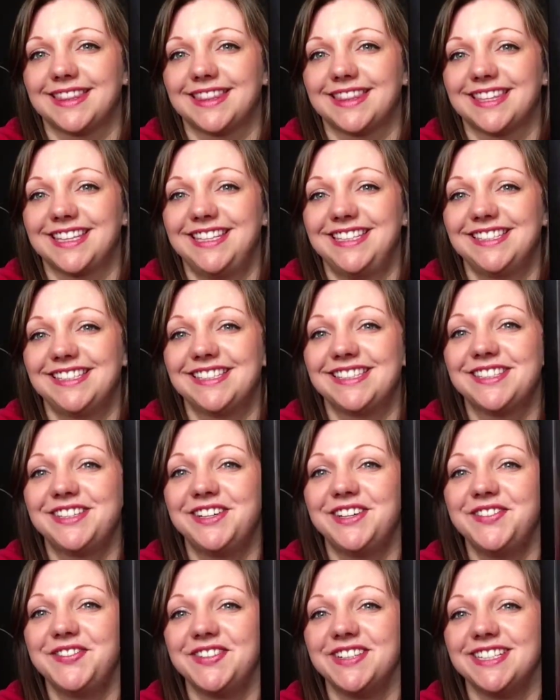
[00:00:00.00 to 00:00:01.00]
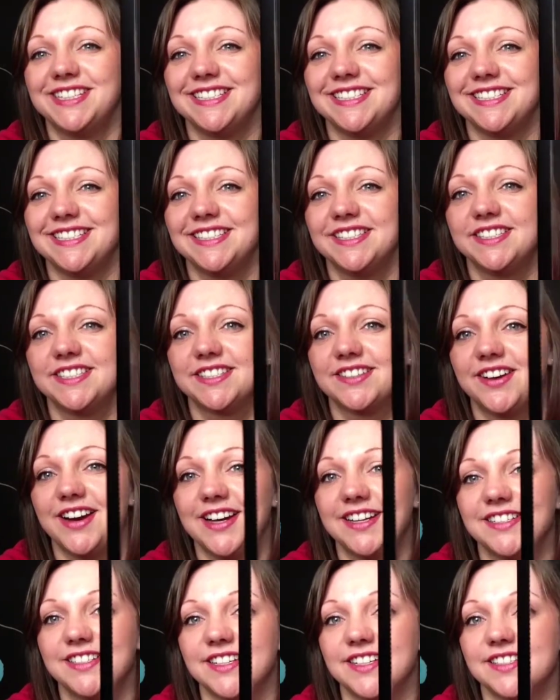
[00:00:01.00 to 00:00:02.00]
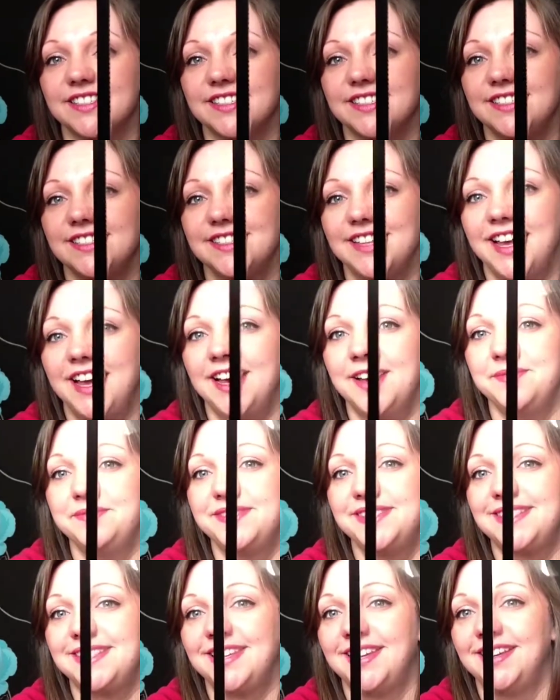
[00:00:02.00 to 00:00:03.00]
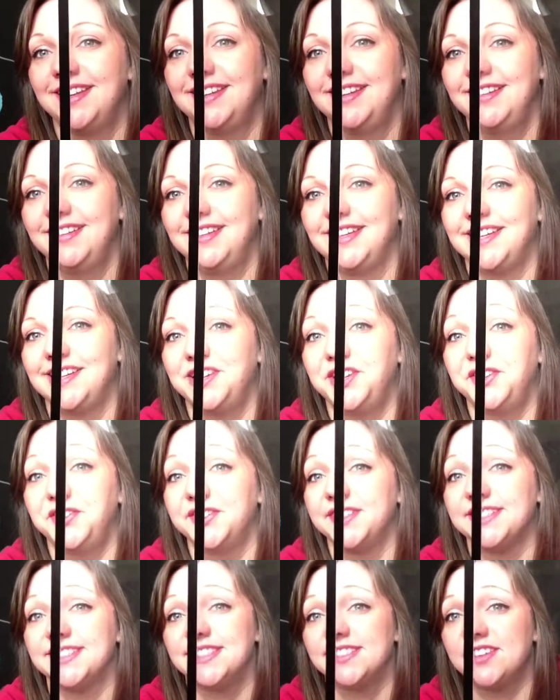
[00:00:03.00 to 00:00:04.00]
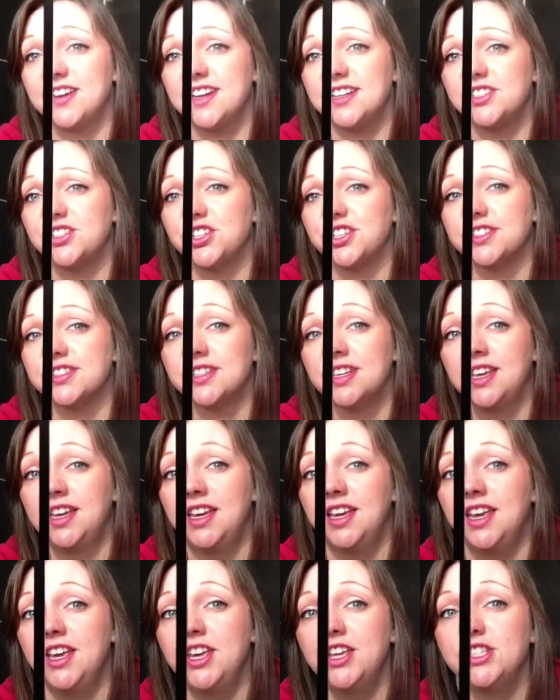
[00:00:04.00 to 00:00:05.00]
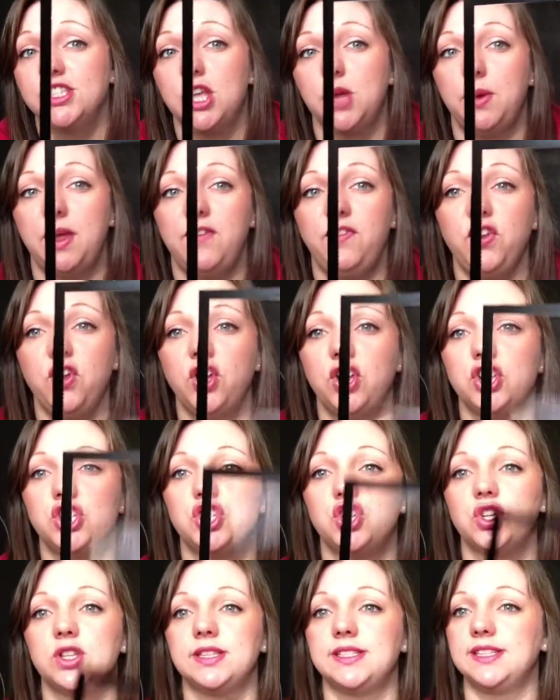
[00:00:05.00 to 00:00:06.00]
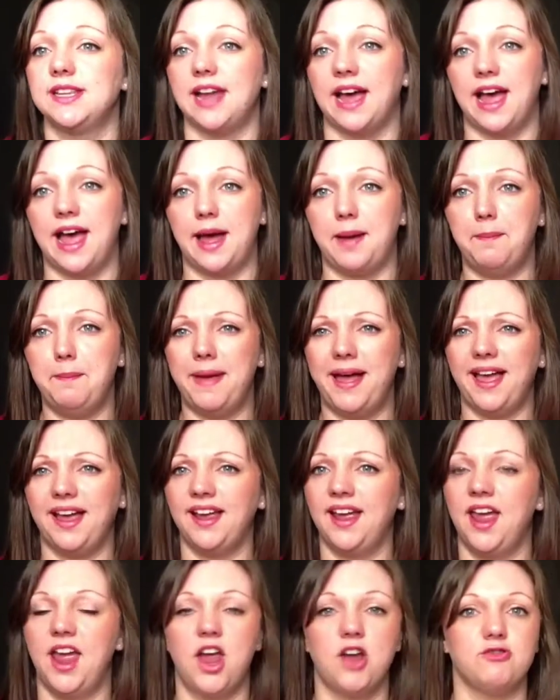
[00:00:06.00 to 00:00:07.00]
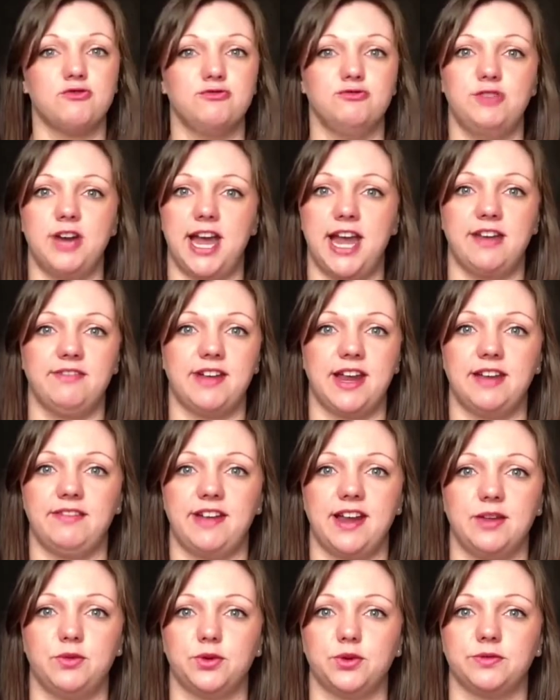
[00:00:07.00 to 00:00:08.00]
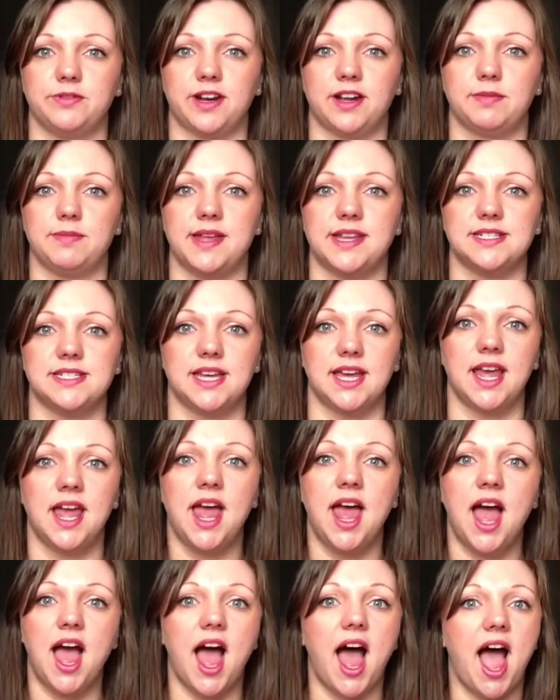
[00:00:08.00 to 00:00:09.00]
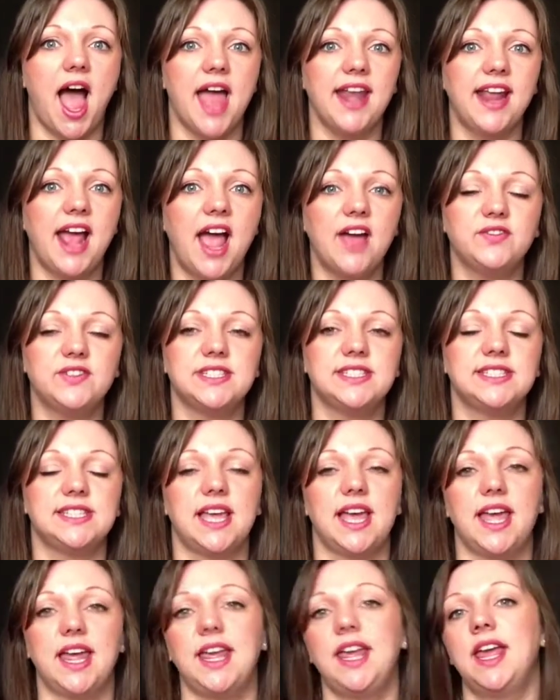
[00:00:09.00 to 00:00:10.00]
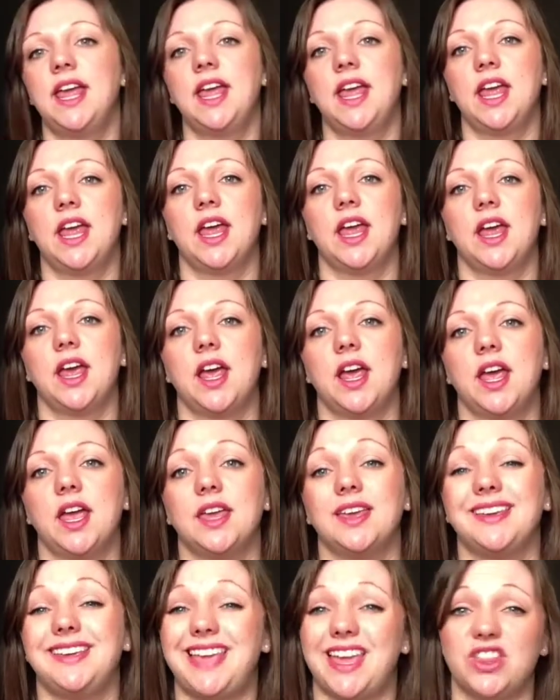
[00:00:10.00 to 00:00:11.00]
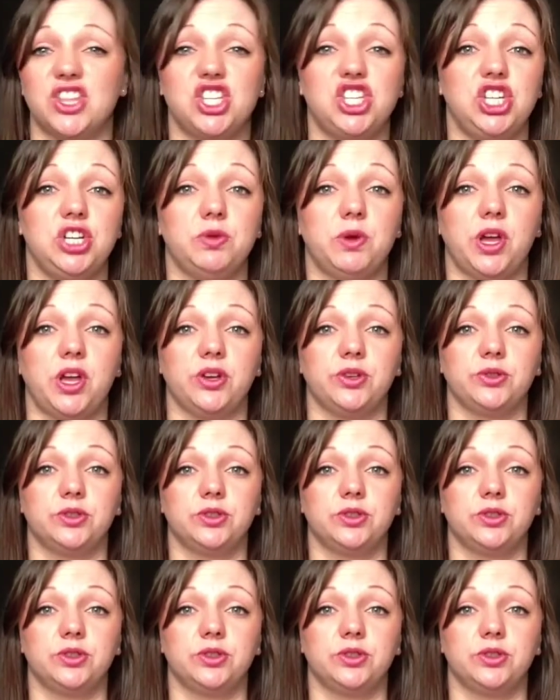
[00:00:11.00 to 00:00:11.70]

It's covered in scratches. It's absolutely covered in scratches. So if you're going to chuck this in a handbag, really, really, really wouldn't recommend it. I'd have to say, get the duo